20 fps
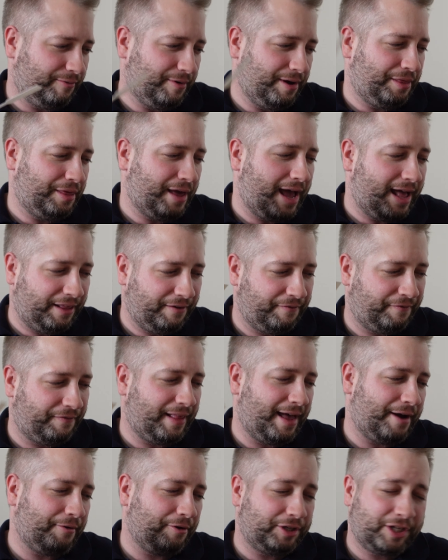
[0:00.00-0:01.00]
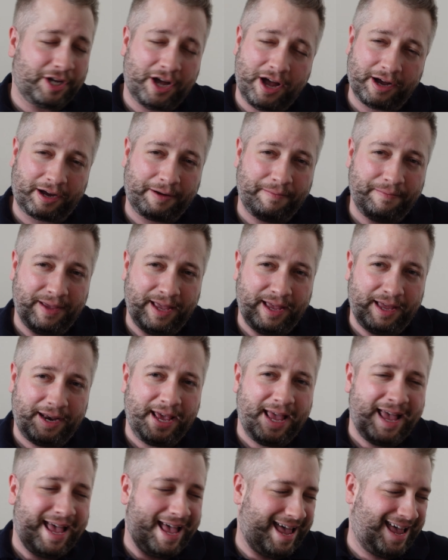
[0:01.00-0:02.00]
with olive flower, tonka bean,
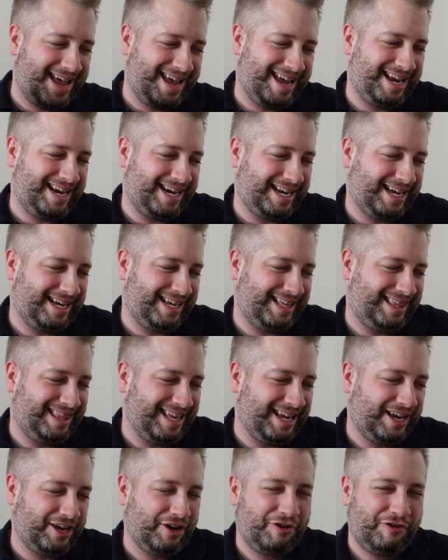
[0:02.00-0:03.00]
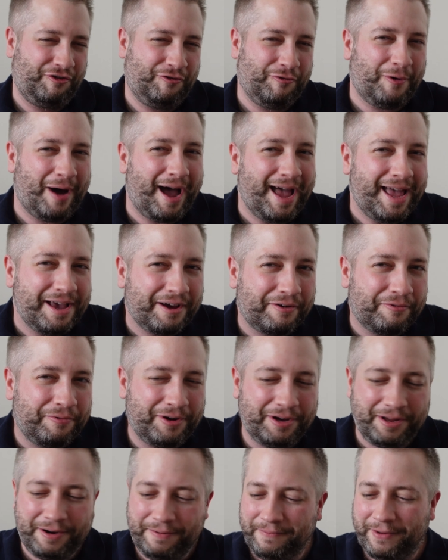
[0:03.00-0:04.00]
and I think guaiac
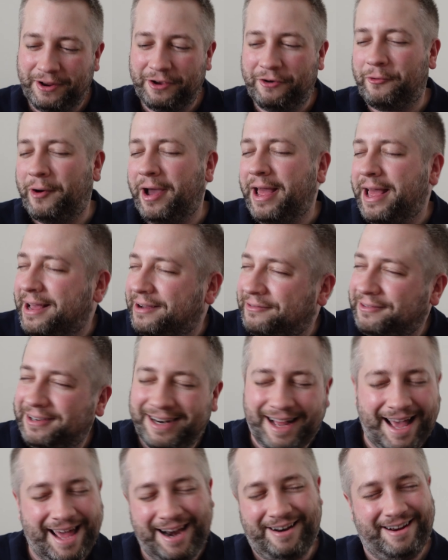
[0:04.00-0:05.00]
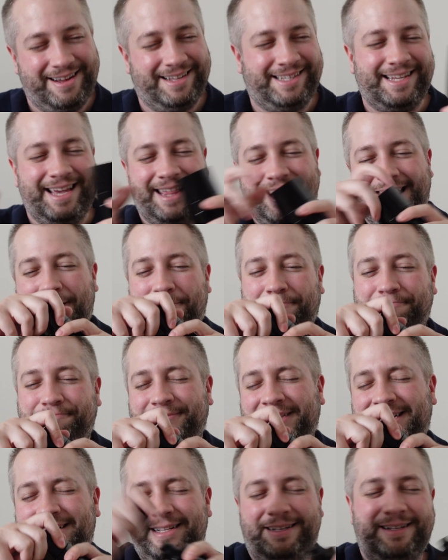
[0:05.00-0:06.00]
wood? Guaiac wood? I don't know how to say
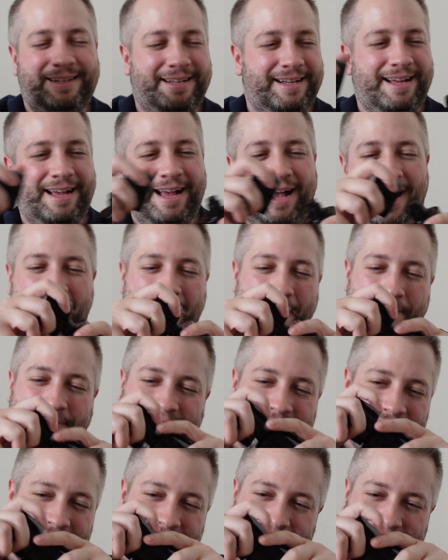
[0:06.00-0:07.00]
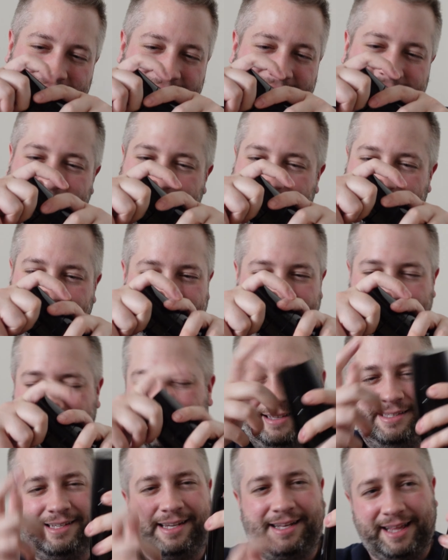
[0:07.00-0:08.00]
that. Uh, but this is,
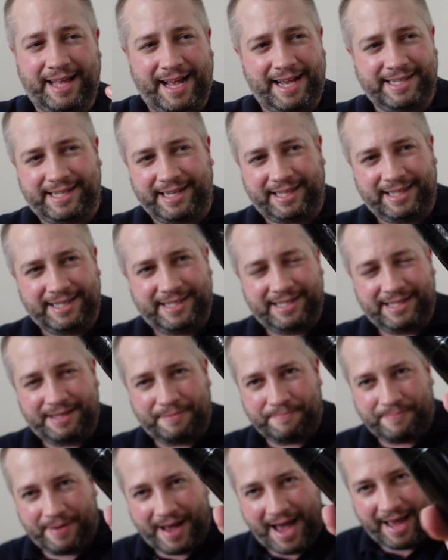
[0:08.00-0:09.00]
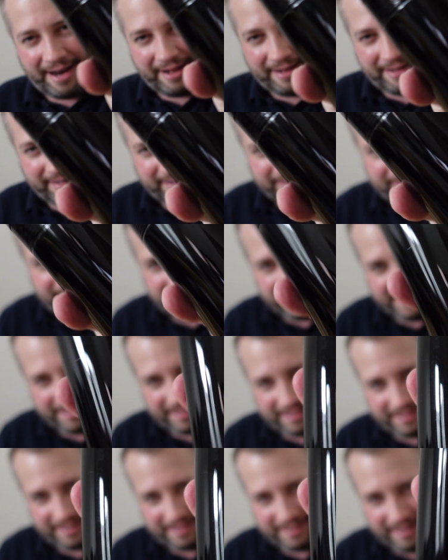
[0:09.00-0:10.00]
it's a classic. This is the bottle. It's
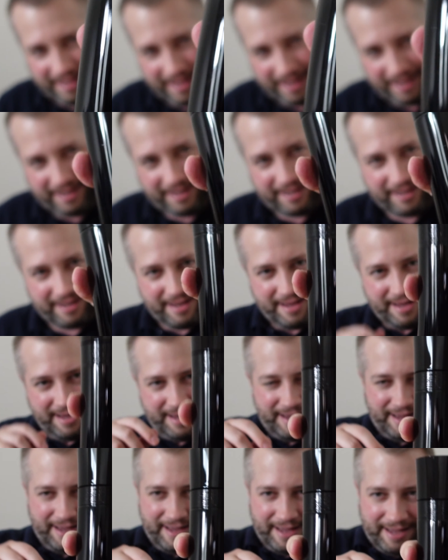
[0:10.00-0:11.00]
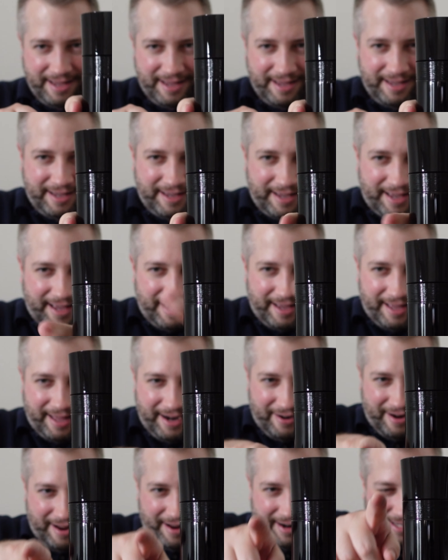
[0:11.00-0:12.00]
this like, I
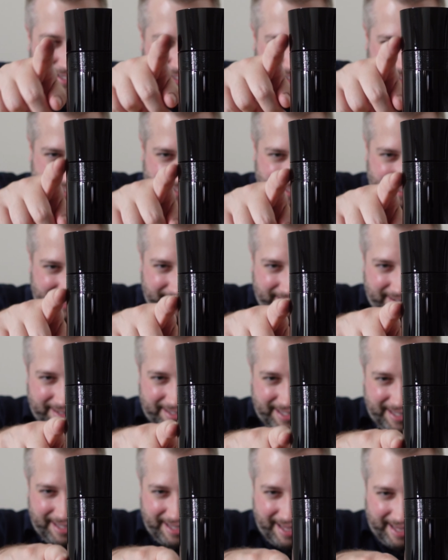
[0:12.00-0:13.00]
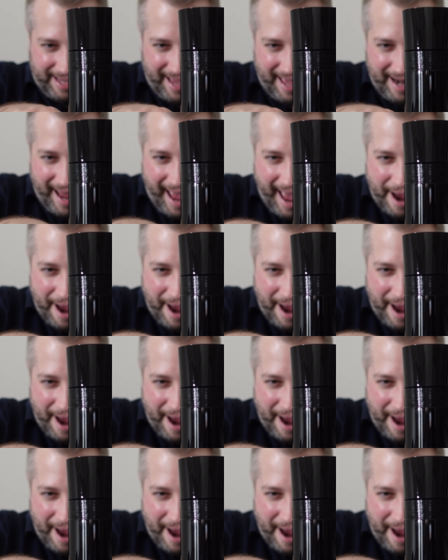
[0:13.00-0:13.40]
don't know, is, is it kind of